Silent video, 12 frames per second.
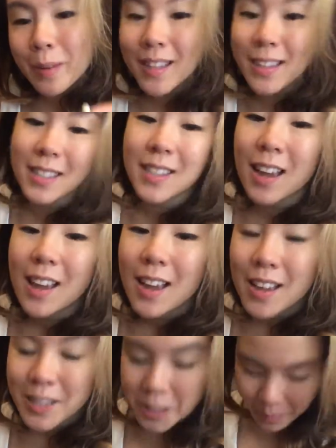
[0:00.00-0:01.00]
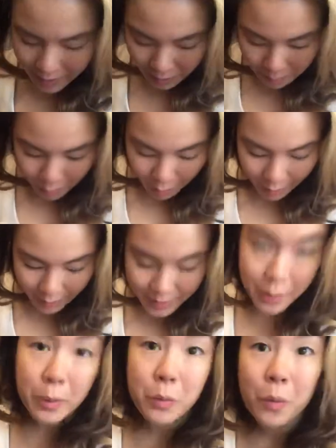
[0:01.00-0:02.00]
bits to make them more
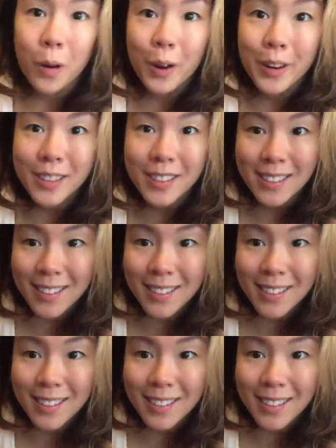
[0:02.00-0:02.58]
as a reward.